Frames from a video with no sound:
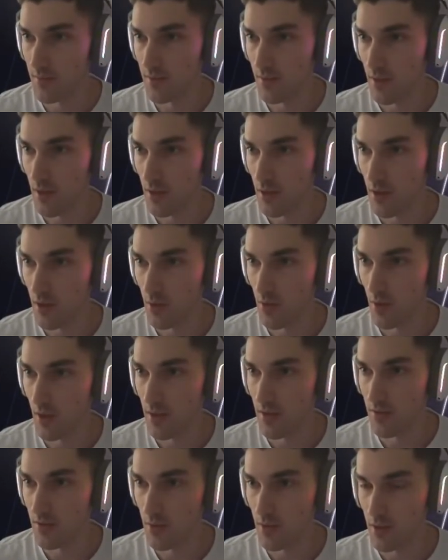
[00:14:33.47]
There are
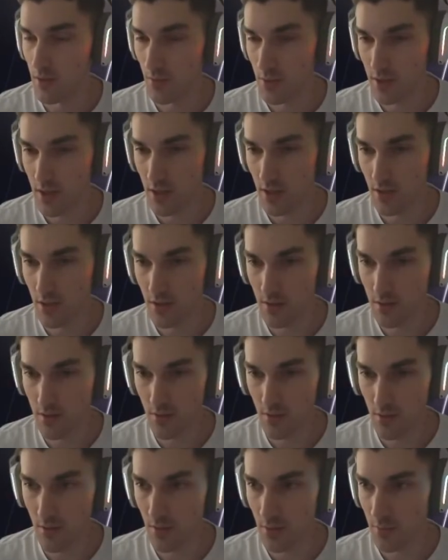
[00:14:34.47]
quite few
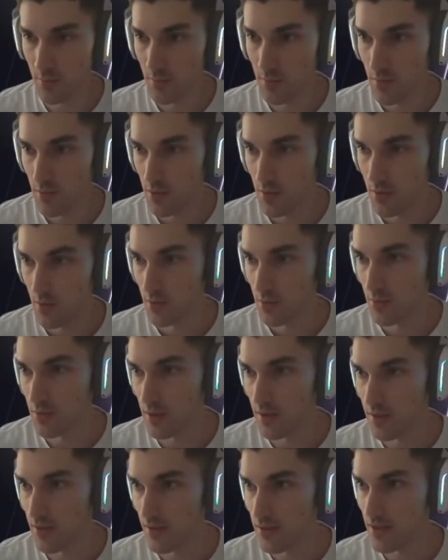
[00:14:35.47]
liquidations,
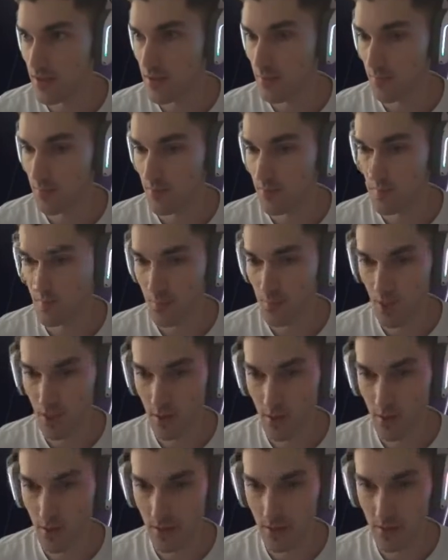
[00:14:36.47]
so it seems the
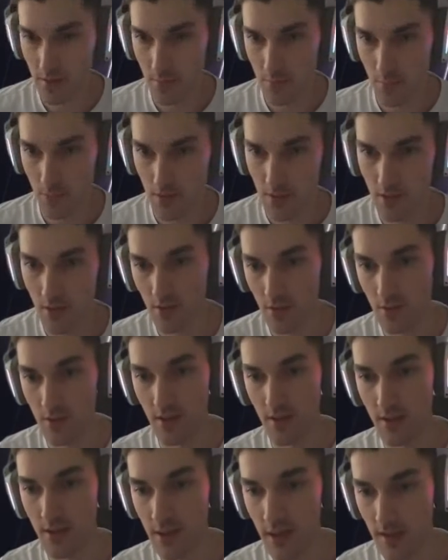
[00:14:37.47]
market isn't
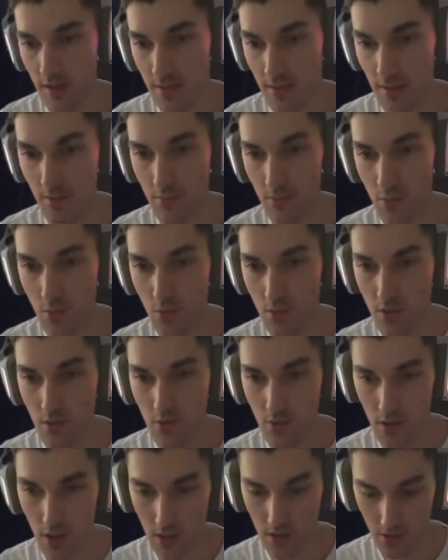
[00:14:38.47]
particularly active for
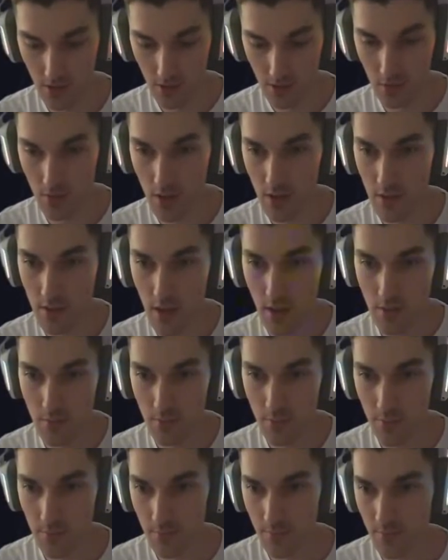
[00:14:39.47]
liquidations right now.